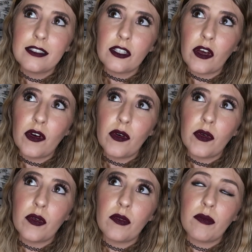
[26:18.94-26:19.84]

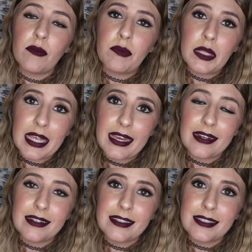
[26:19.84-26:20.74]
so
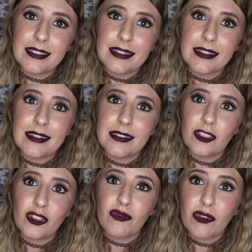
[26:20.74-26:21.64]
plan is to
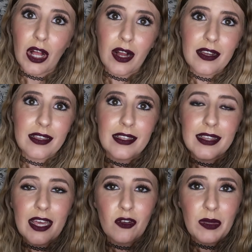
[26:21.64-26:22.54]
just vlog, and
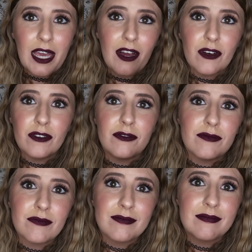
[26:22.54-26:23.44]
then that'll be out
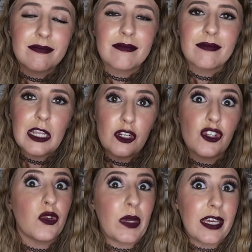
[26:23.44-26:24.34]
in
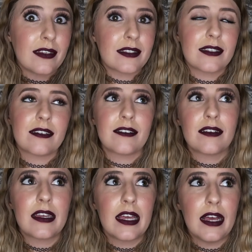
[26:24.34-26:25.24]
two weeks.
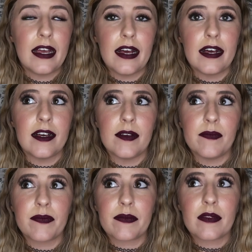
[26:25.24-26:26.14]

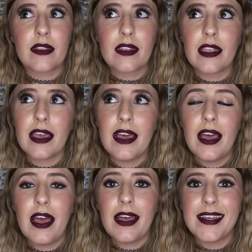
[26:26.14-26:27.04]
Um,
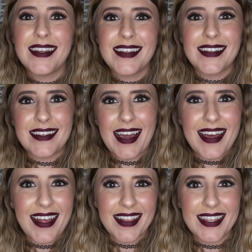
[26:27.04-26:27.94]

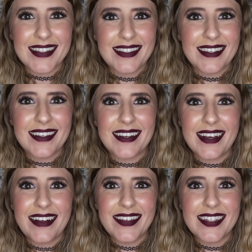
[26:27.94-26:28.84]
yeah, that's all I
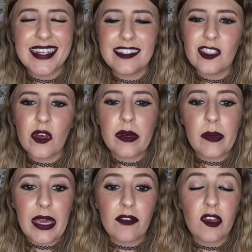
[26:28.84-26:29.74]
got going on. So
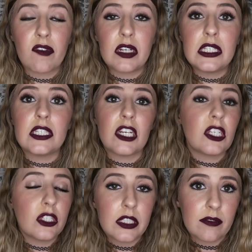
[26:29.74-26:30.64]
anyway, if you have any
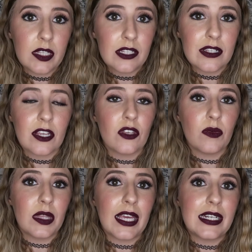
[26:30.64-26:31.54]
suggestions of things that you
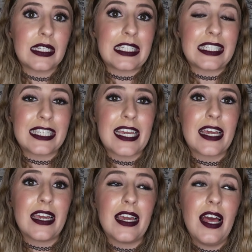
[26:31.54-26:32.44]
would like to
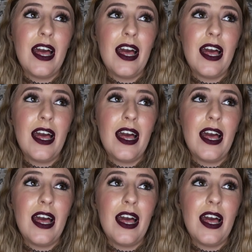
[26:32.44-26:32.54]
see,